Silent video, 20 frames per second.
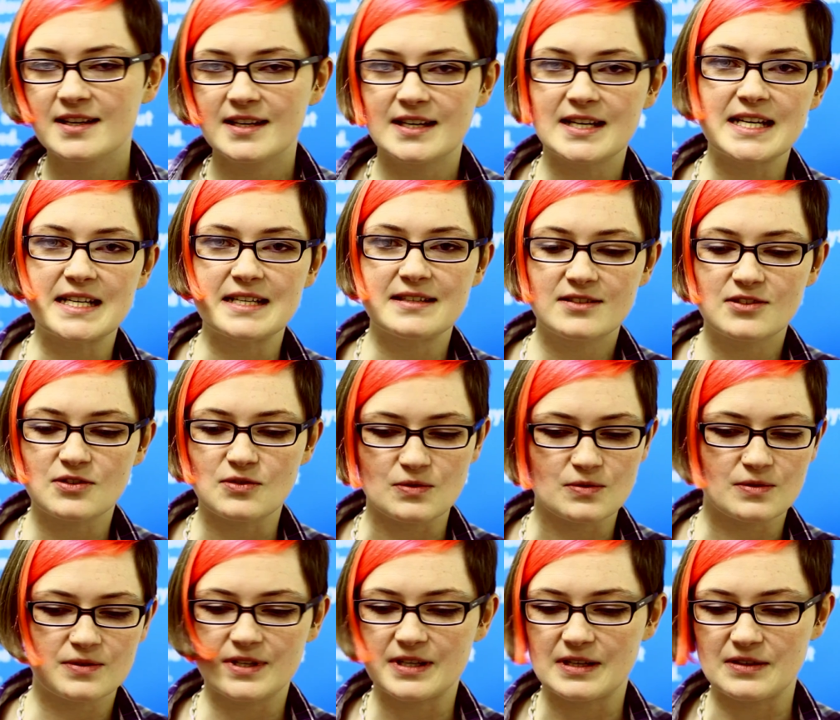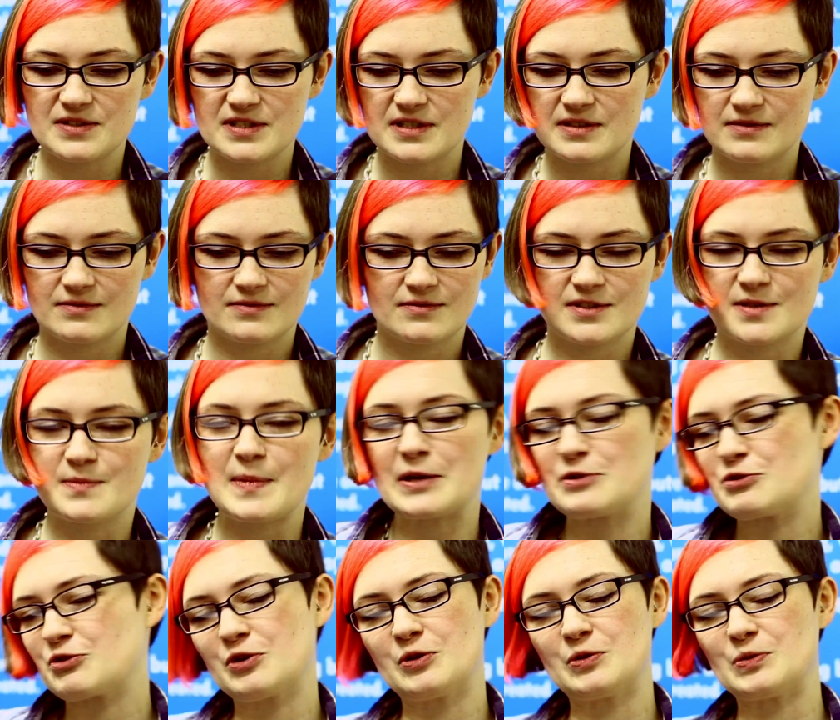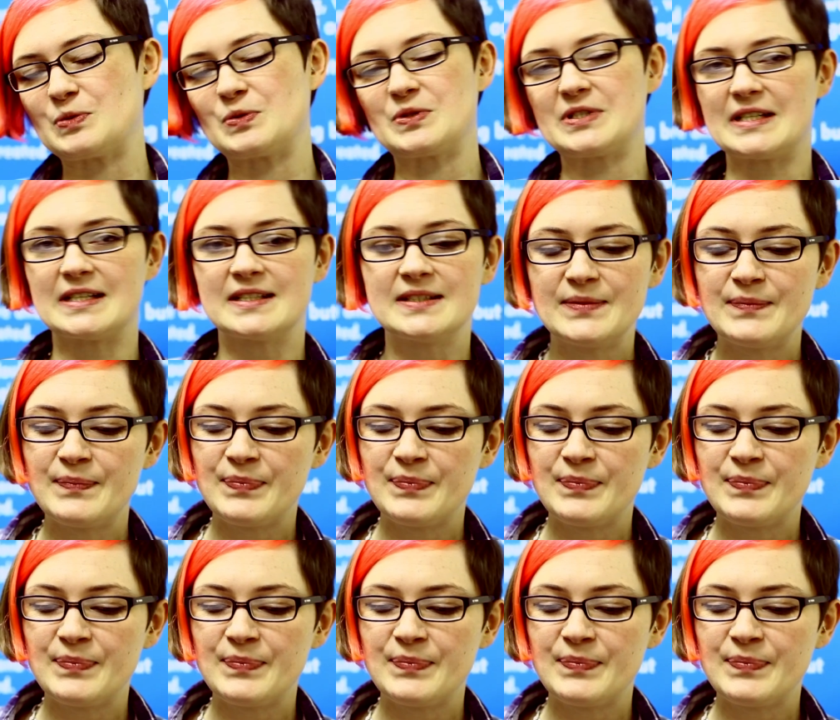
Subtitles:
neat or symmetrical order,